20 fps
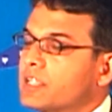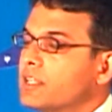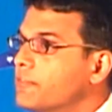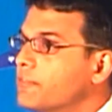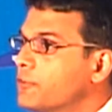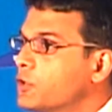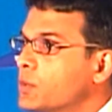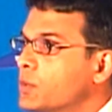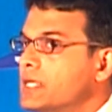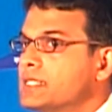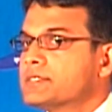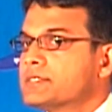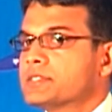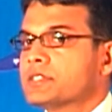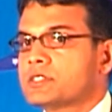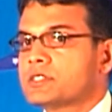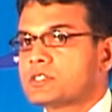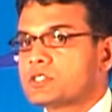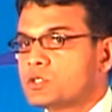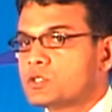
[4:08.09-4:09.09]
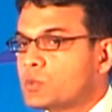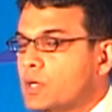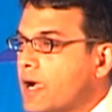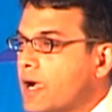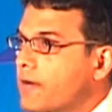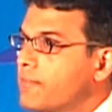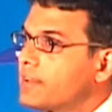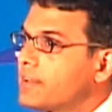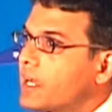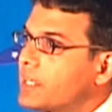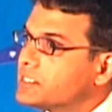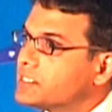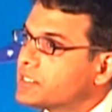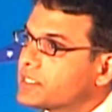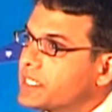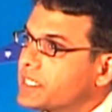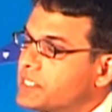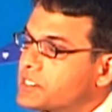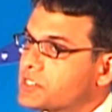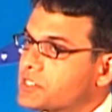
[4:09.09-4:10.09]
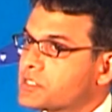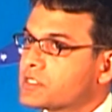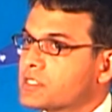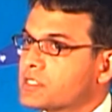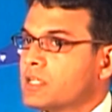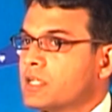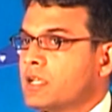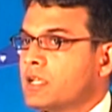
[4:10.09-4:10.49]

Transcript: influencers who have larger reaches,